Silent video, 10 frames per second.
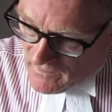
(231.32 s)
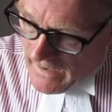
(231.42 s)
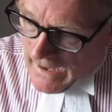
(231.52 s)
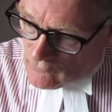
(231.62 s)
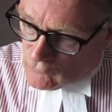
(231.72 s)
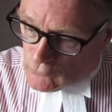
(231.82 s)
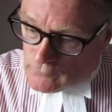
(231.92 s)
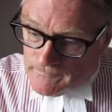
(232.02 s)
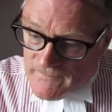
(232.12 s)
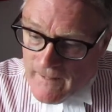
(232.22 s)
actual
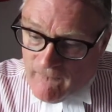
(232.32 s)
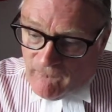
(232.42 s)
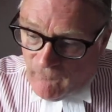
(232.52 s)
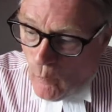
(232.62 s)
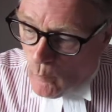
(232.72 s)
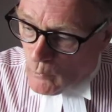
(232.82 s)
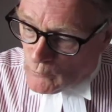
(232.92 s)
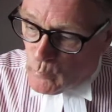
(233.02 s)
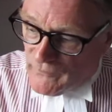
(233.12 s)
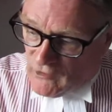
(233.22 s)

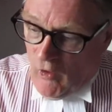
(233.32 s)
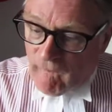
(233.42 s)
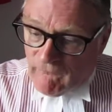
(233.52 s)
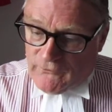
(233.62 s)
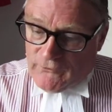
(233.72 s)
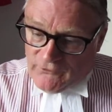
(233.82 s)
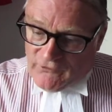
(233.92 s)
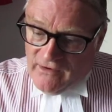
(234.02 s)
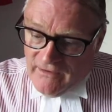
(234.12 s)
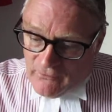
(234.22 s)
foreword with
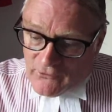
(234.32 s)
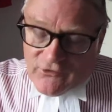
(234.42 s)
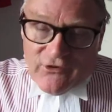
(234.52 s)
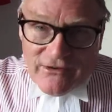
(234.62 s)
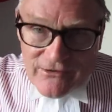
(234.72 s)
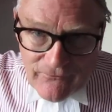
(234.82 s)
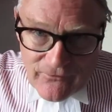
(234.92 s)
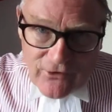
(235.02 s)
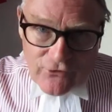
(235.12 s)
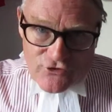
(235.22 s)
confidence that
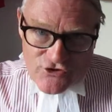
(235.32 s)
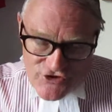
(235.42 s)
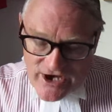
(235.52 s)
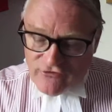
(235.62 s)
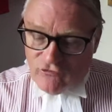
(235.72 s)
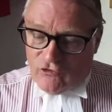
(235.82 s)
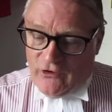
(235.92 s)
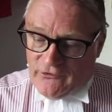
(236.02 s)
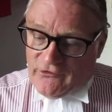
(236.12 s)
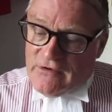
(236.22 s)
significant
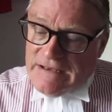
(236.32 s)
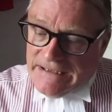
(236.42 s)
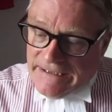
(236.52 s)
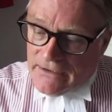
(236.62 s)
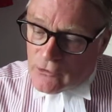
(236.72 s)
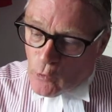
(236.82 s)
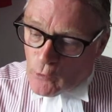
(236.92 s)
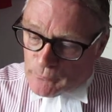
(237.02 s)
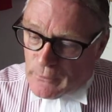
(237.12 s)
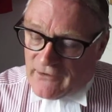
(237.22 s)
changes in law
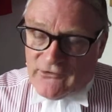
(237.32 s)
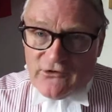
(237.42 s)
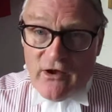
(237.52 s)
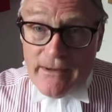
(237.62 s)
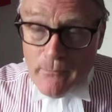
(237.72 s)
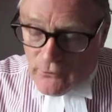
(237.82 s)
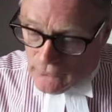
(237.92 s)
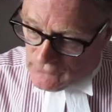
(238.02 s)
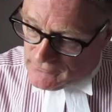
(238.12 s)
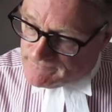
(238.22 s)
and practice are
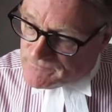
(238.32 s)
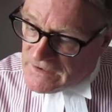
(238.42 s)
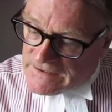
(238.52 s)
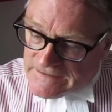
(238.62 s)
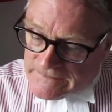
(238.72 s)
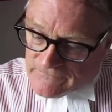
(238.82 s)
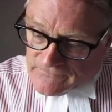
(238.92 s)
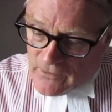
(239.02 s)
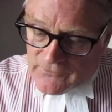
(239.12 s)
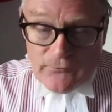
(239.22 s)
imminent.
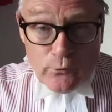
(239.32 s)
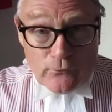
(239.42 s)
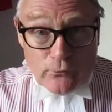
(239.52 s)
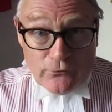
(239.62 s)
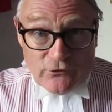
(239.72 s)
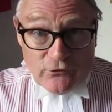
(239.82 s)
Fast forward, of course, to